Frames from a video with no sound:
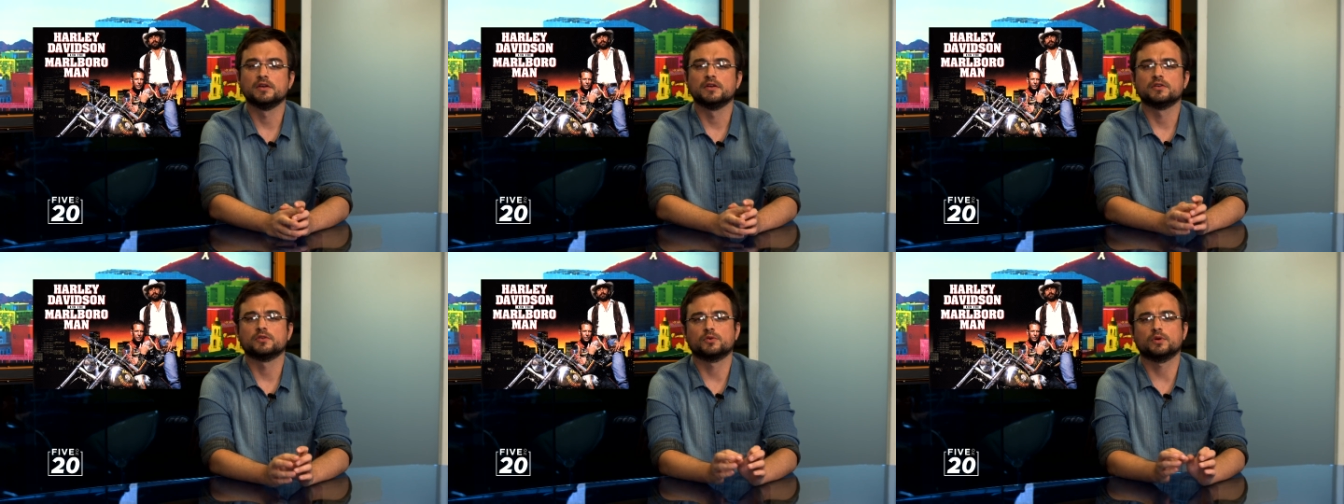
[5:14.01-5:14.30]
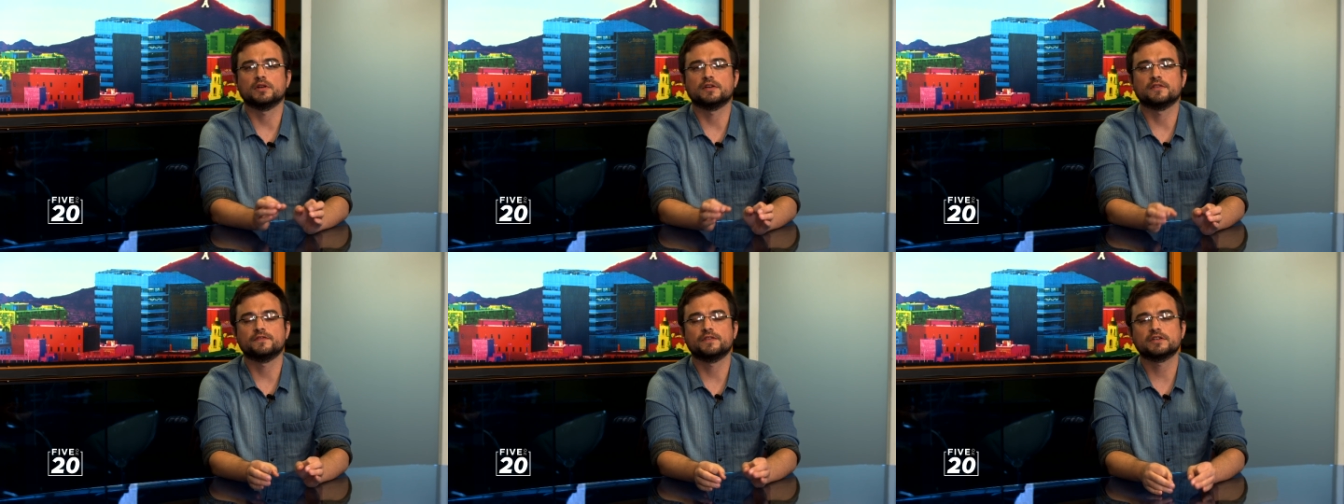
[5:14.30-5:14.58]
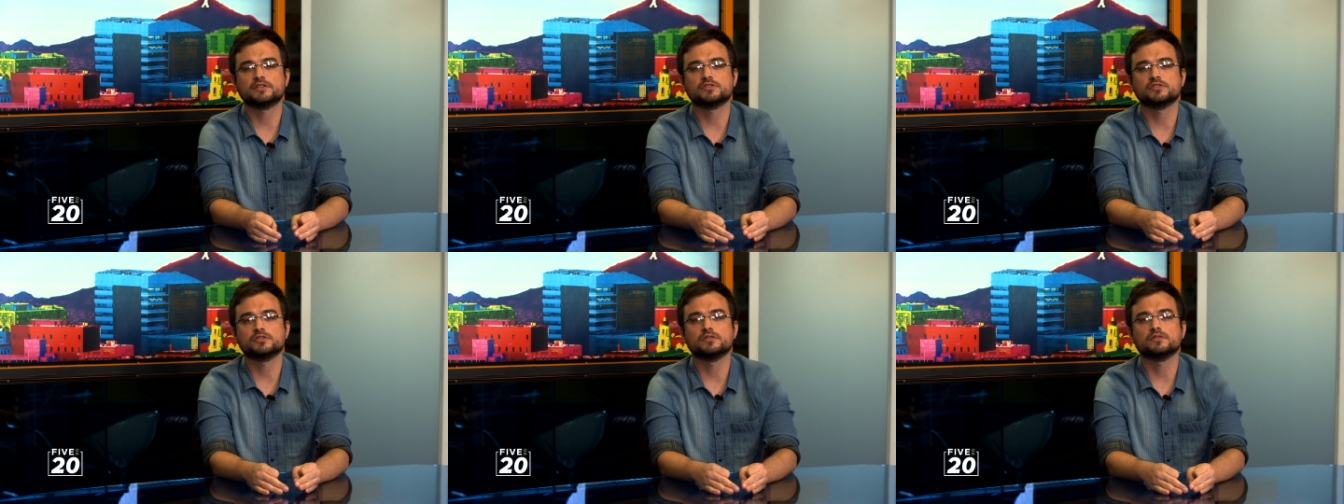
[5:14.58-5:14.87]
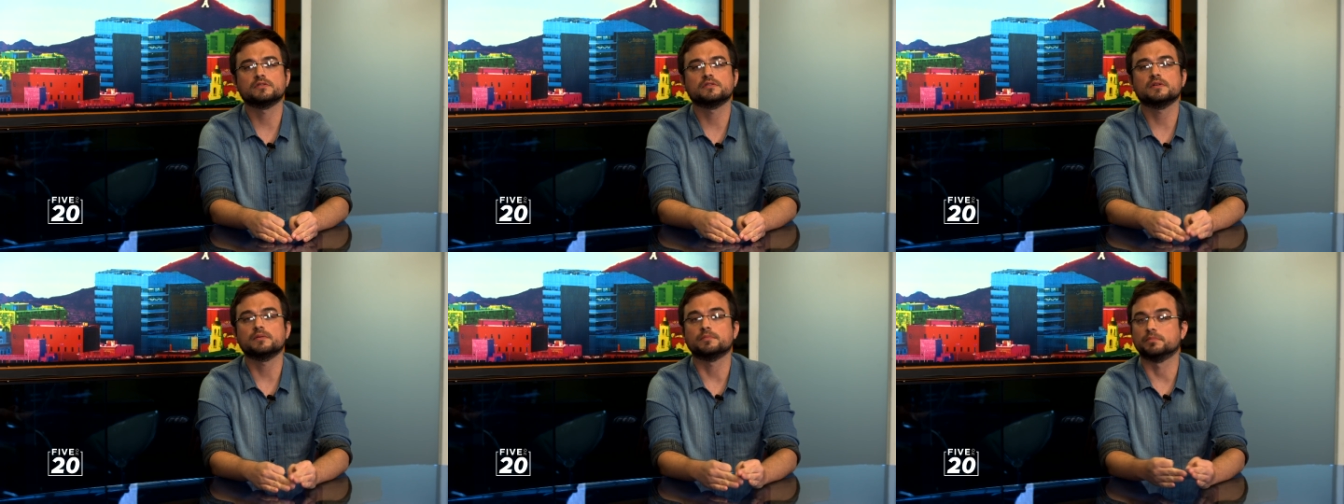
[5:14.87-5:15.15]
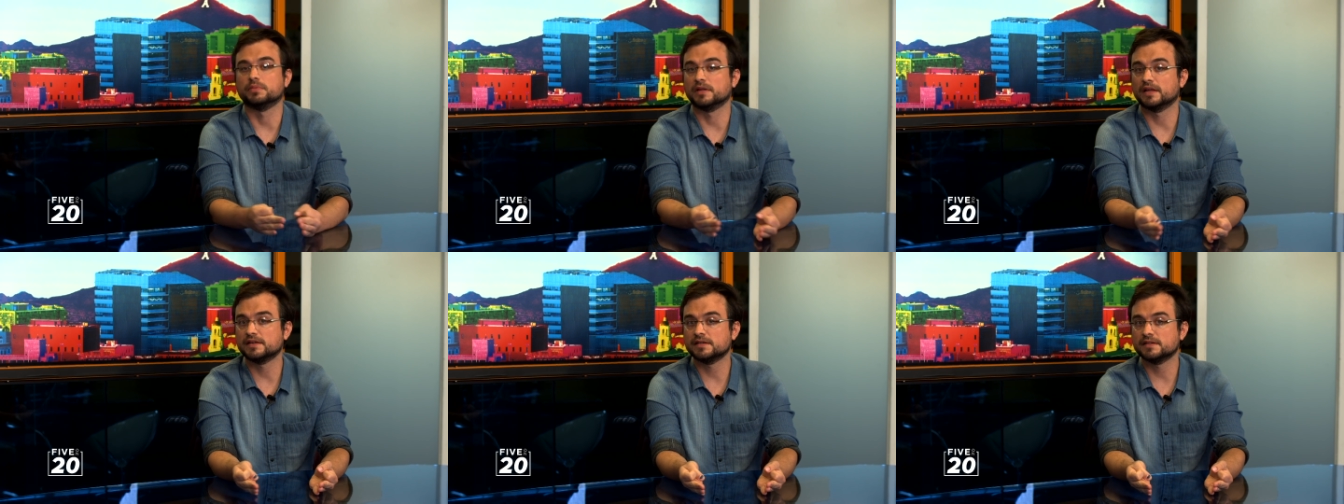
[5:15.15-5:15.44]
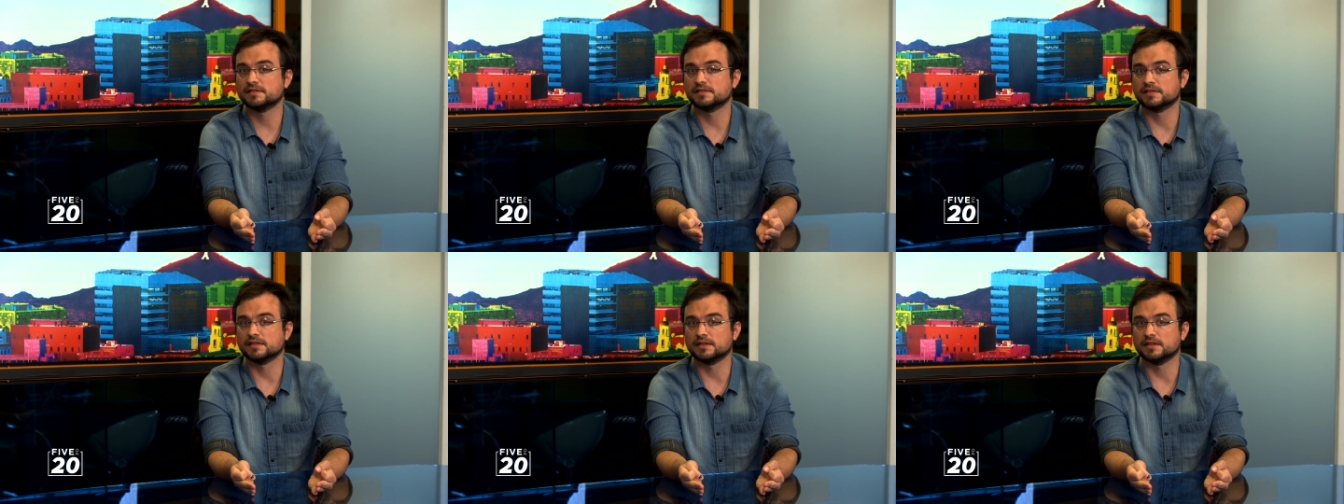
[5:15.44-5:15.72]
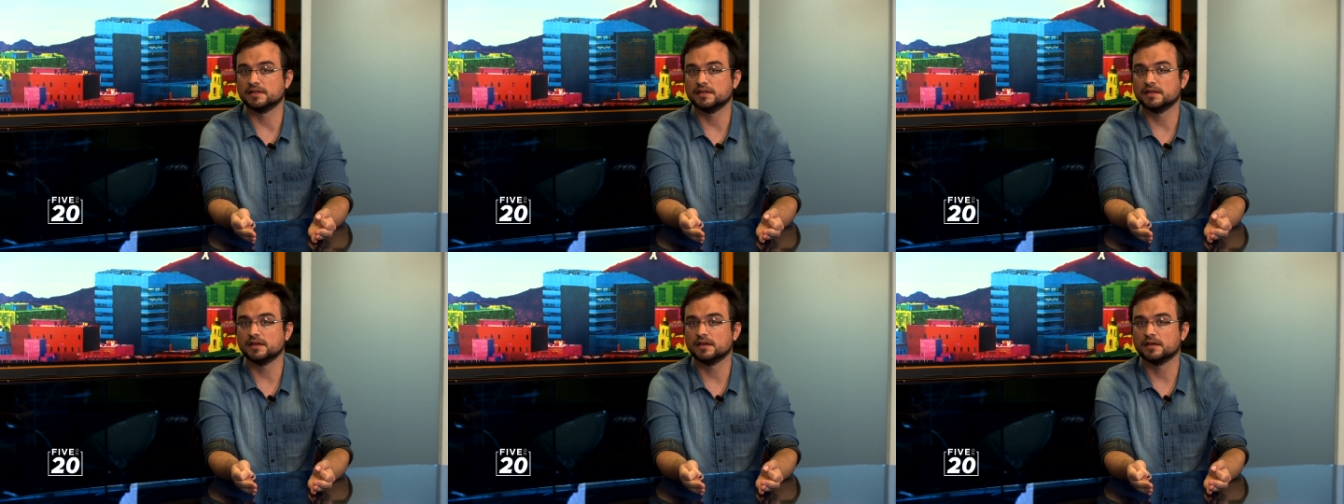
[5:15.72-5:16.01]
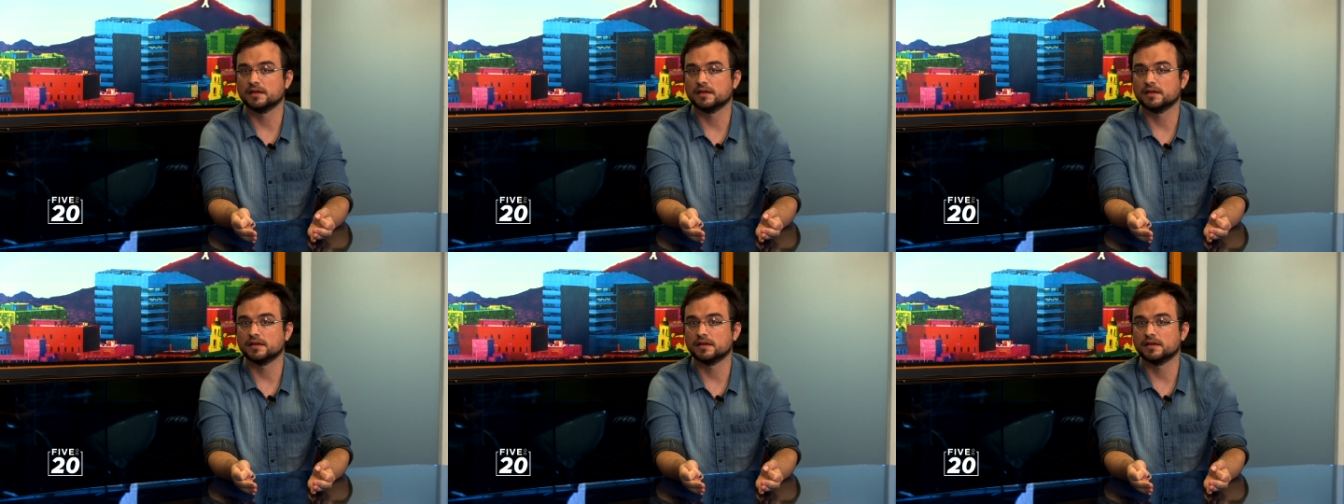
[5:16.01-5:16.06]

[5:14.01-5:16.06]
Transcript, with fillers: create a fictional, blended city